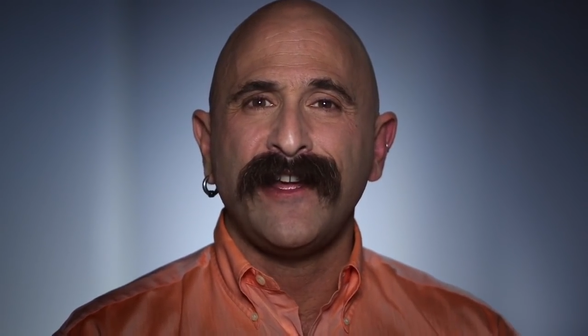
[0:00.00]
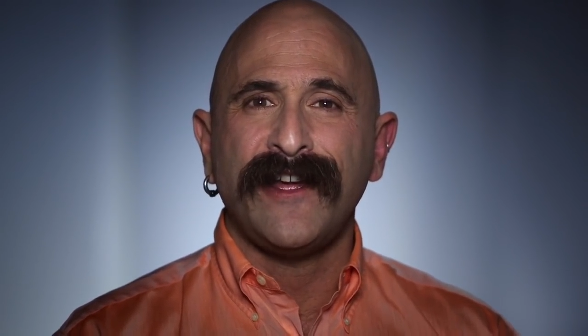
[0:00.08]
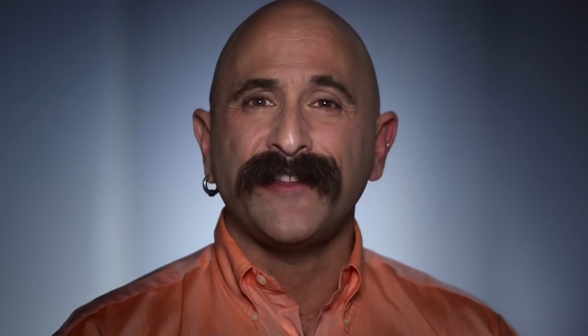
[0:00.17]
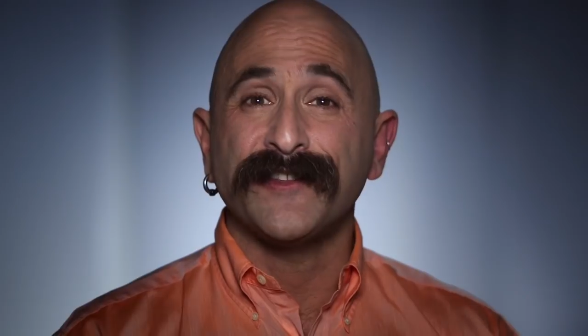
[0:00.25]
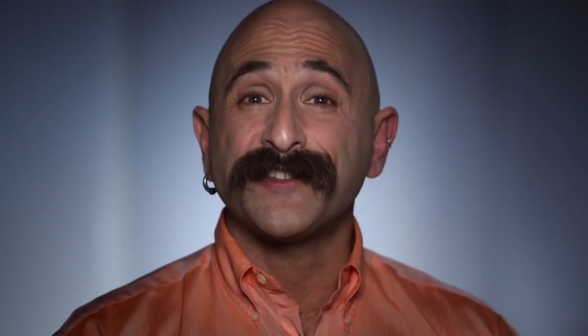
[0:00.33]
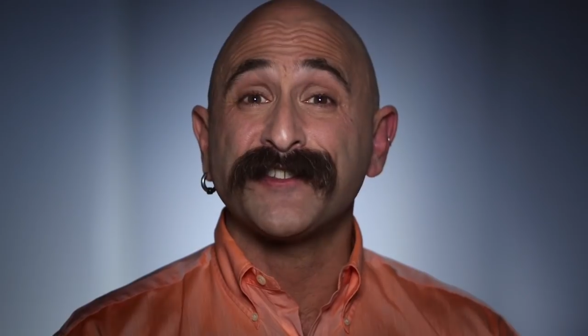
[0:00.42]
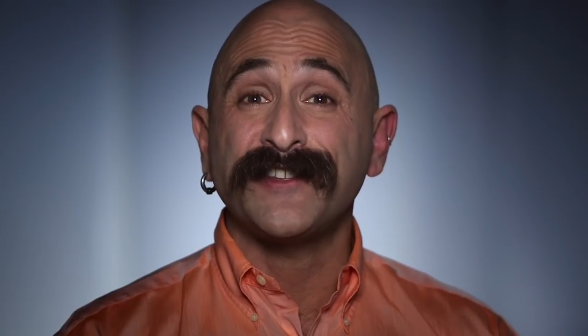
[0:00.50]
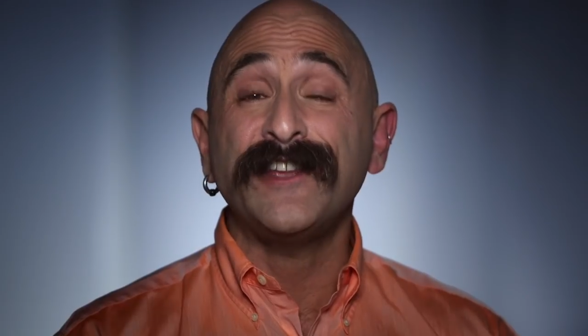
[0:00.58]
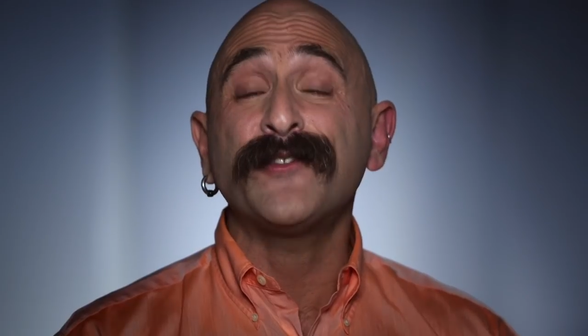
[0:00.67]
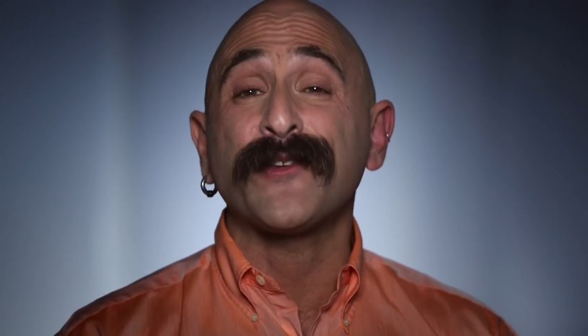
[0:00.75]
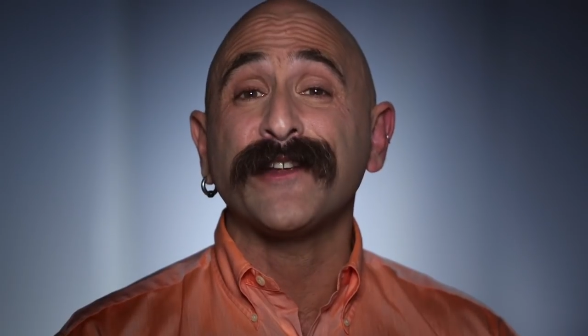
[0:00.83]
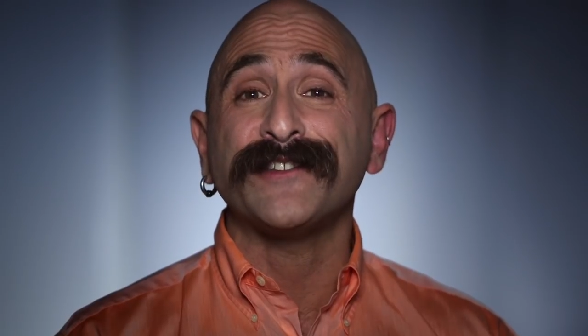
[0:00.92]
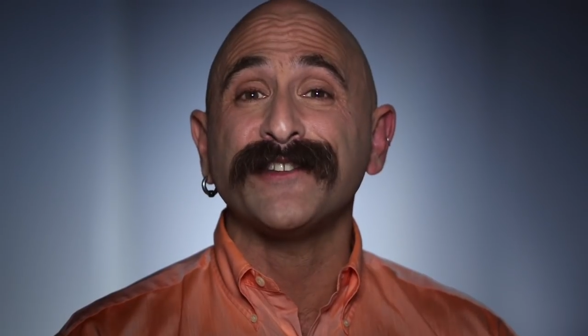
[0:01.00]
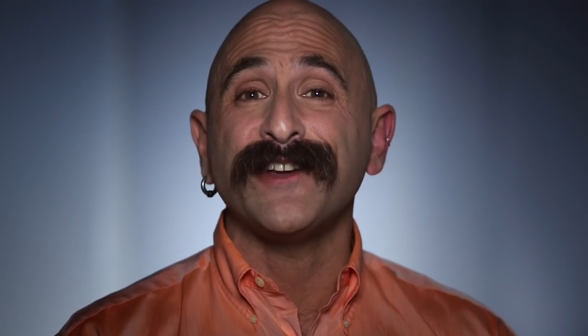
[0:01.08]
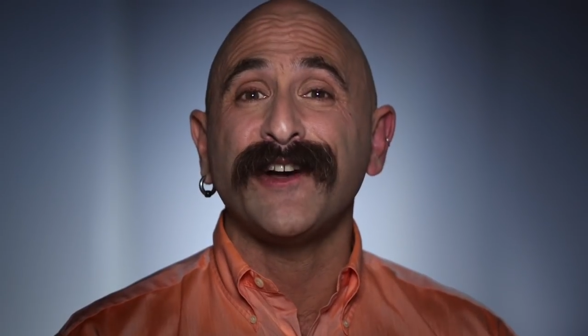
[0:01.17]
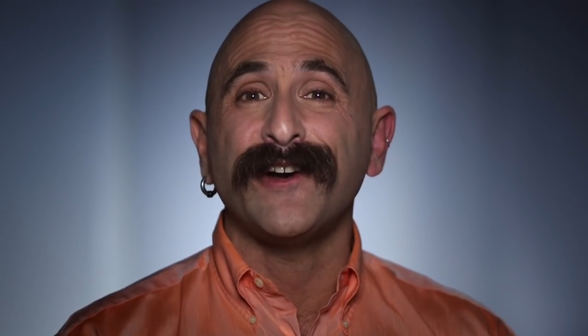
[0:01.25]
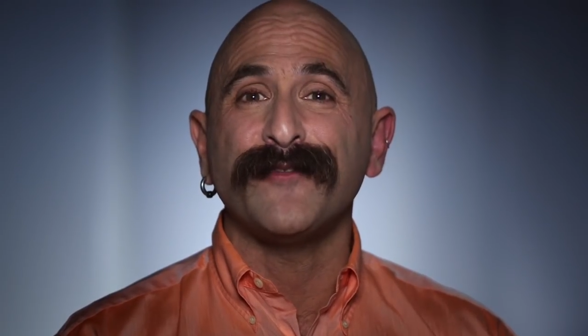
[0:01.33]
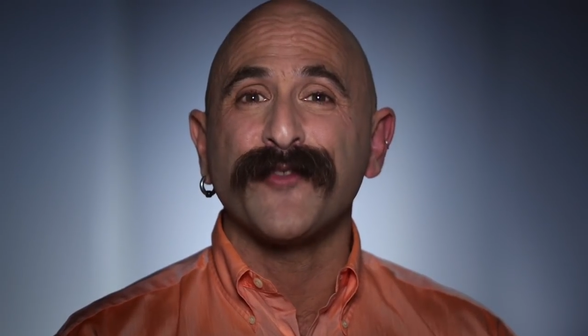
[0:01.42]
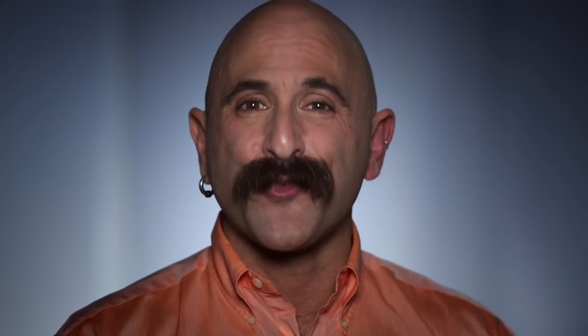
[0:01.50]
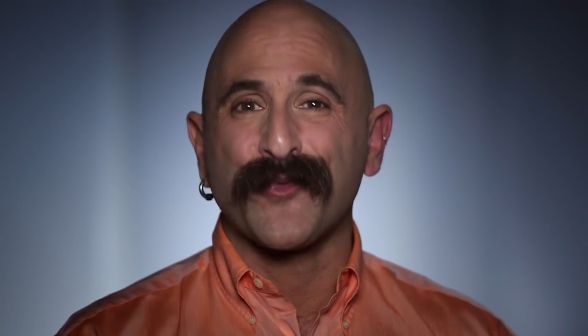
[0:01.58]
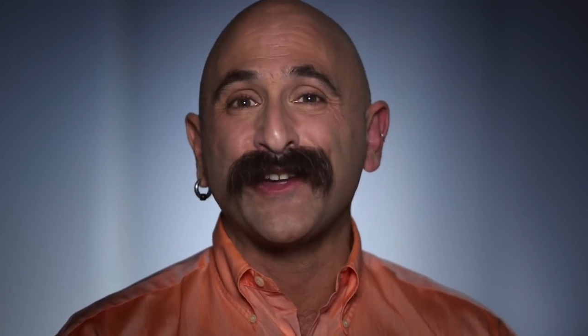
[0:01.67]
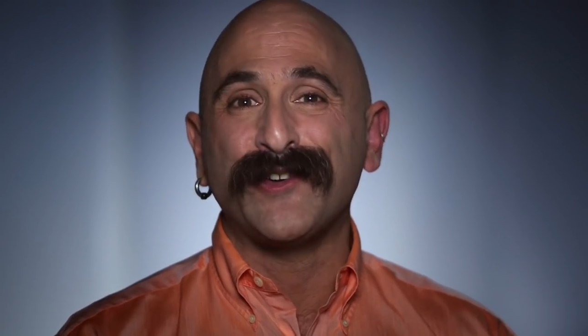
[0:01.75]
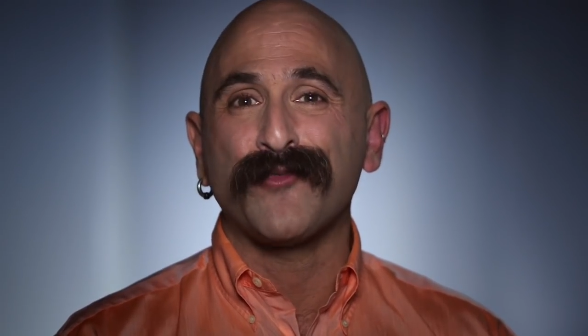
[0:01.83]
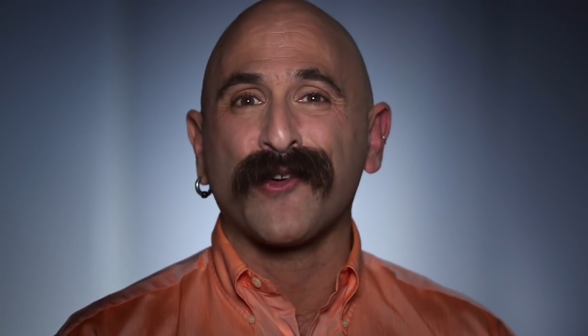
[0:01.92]
And the secret of the
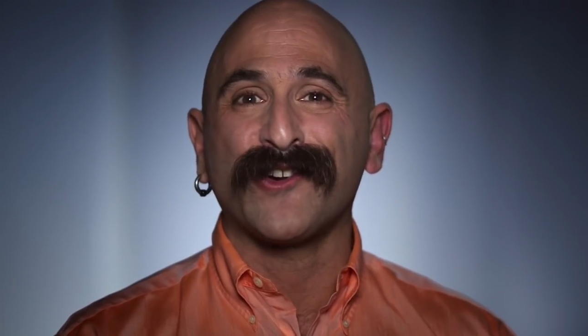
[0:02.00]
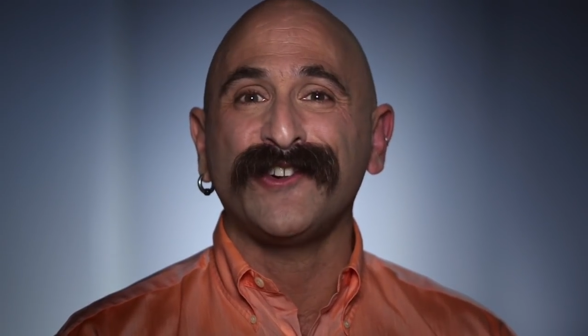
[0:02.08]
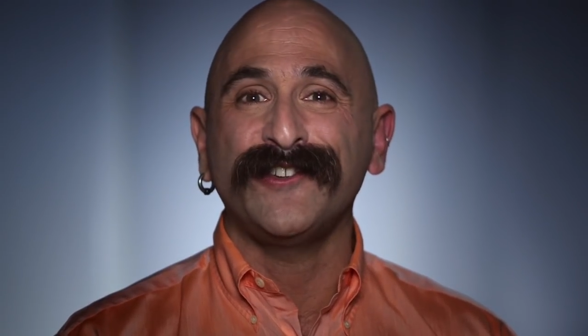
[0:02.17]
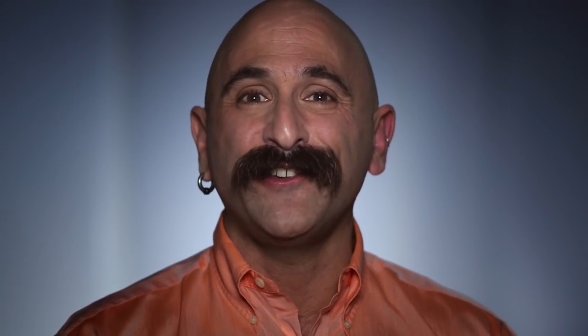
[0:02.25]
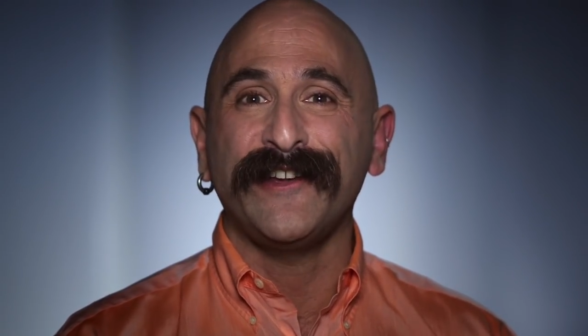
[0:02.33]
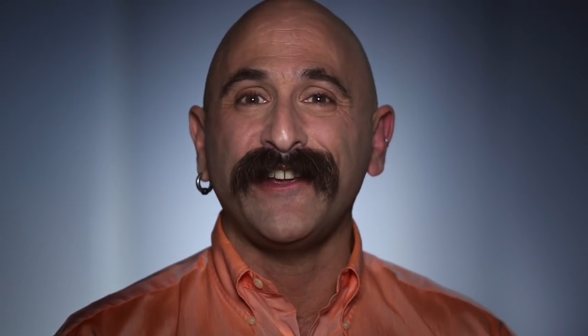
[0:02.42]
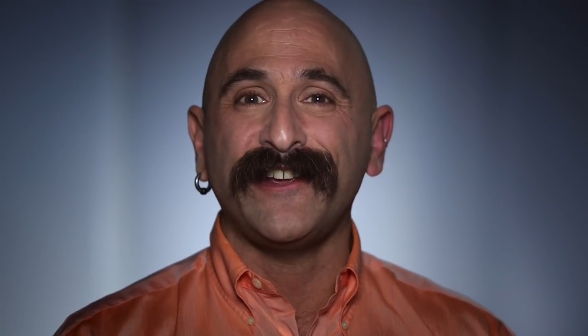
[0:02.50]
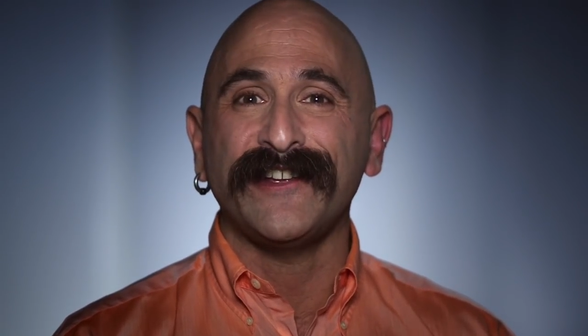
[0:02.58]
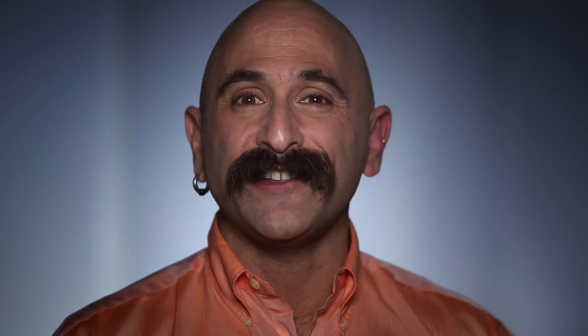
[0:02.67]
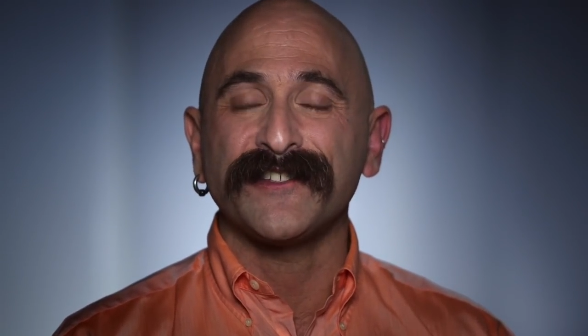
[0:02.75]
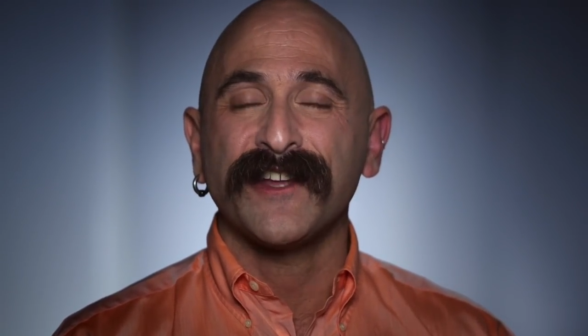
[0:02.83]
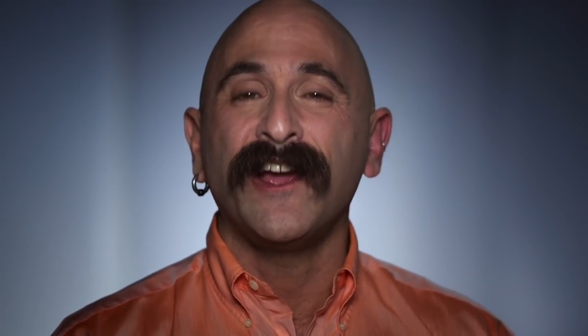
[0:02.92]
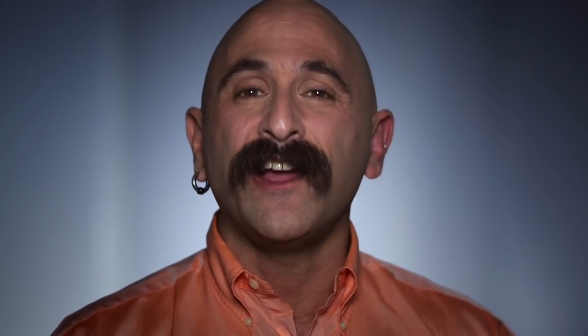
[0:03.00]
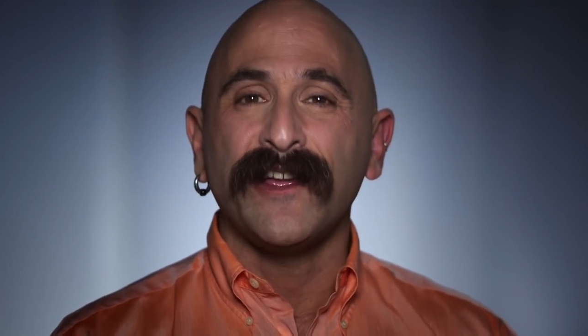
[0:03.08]
real world is